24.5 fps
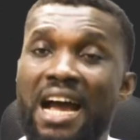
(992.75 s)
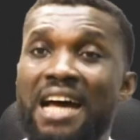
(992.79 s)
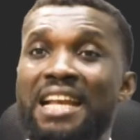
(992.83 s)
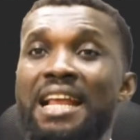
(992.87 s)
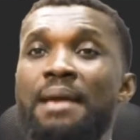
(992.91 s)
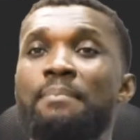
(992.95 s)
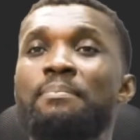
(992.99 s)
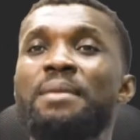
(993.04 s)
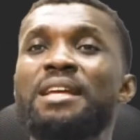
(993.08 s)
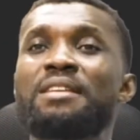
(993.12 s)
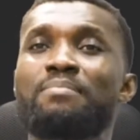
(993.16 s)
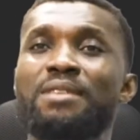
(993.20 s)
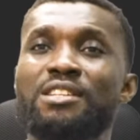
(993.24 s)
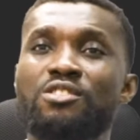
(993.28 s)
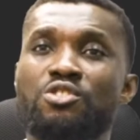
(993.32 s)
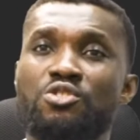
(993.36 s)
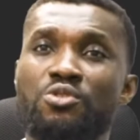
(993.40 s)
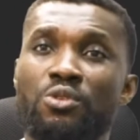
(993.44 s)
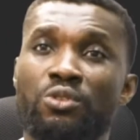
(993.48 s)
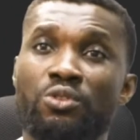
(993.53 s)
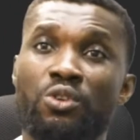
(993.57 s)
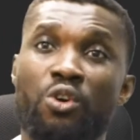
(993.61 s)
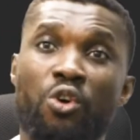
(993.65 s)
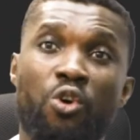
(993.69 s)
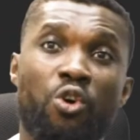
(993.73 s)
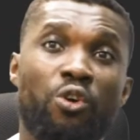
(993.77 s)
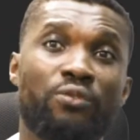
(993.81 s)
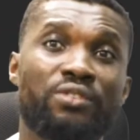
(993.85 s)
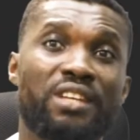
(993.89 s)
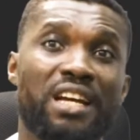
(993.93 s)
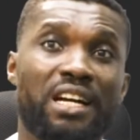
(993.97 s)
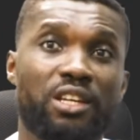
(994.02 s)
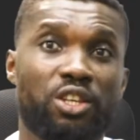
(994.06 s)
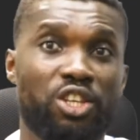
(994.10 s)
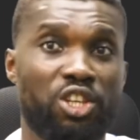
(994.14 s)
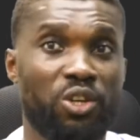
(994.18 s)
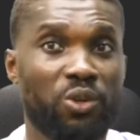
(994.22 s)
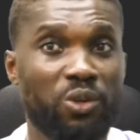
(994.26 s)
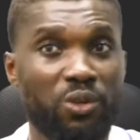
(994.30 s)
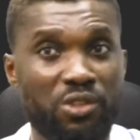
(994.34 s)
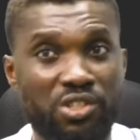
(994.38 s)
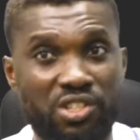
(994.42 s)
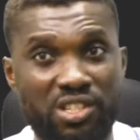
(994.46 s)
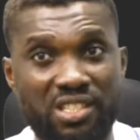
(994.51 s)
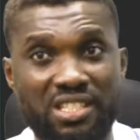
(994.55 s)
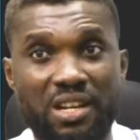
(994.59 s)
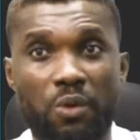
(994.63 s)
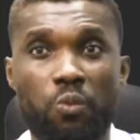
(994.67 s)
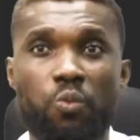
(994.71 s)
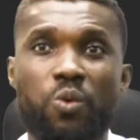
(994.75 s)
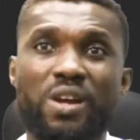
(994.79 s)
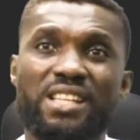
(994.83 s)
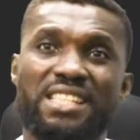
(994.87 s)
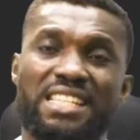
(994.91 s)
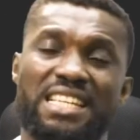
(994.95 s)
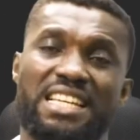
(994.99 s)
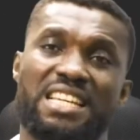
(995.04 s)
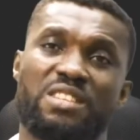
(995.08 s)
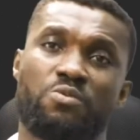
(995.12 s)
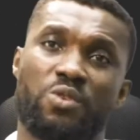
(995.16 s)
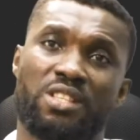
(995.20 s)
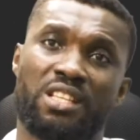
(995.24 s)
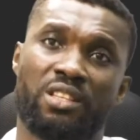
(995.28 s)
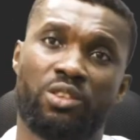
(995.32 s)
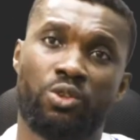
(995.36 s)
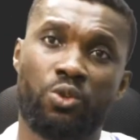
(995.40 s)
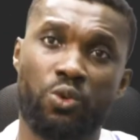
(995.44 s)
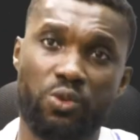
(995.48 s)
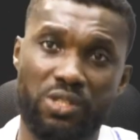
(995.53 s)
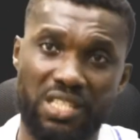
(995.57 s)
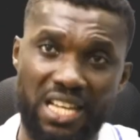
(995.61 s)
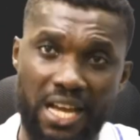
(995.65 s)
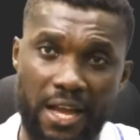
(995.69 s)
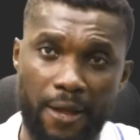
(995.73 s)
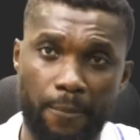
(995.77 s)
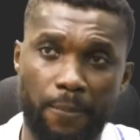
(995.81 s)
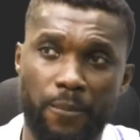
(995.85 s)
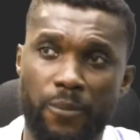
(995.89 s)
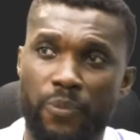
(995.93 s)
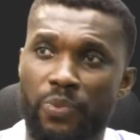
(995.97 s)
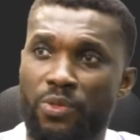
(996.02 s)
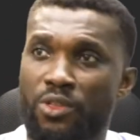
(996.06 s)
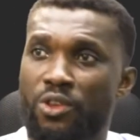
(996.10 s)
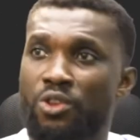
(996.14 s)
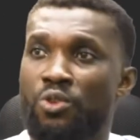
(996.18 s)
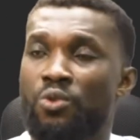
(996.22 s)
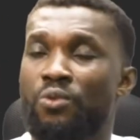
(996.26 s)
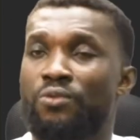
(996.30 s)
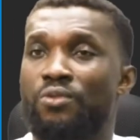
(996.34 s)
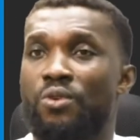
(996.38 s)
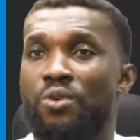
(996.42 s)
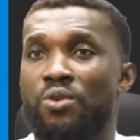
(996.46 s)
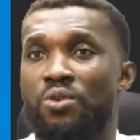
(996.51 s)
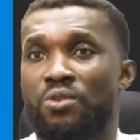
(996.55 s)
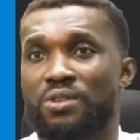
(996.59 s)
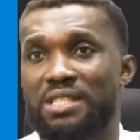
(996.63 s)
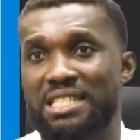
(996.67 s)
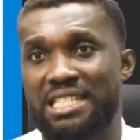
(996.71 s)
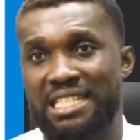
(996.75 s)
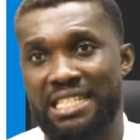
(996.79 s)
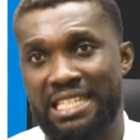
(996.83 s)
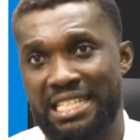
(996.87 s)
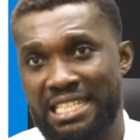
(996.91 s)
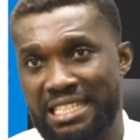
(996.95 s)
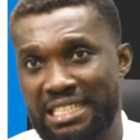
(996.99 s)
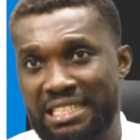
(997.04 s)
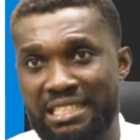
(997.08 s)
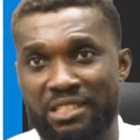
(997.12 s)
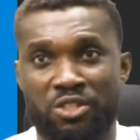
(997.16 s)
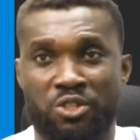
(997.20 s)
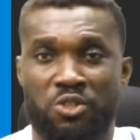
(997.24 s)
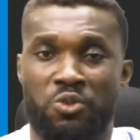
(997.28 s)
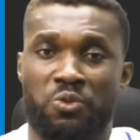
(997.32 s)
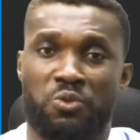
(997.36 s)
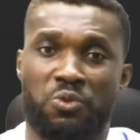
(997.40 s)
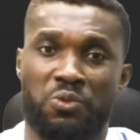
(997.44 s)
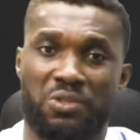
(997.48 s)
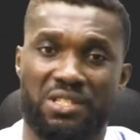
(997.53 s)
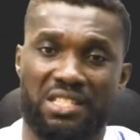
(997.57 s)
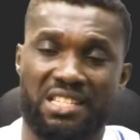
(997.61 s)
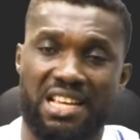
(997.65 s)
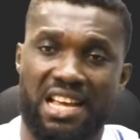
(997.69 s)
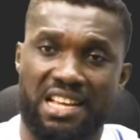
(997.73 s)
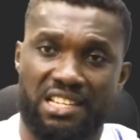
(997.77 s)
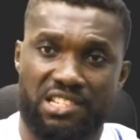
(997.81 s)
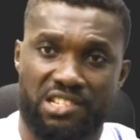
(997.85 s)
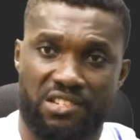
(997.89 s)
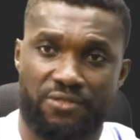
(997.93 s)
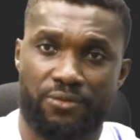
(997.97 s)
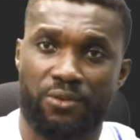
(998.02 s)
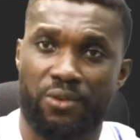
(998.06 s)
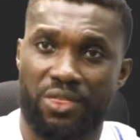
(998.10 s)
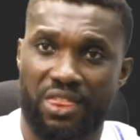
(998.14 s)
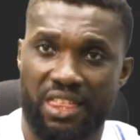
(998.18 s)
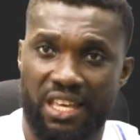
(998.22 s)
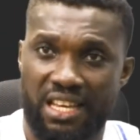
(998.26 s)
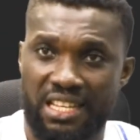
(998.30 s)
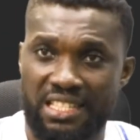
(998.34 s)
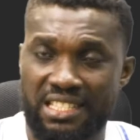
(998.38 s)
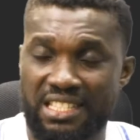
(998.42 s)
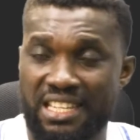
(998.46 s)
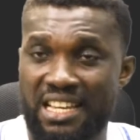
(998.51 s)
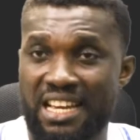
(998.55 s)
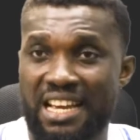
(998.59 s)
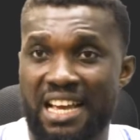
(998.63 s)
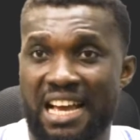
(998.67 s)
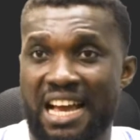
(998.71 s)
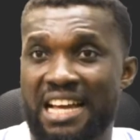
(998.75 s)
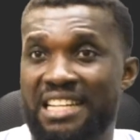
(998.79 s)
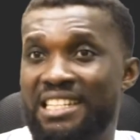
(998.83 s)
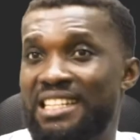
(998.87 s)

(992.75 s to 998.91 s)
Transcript: And I made mention of the archaeologists that went in with the daughter, you know, for hunting, you know, to search for things.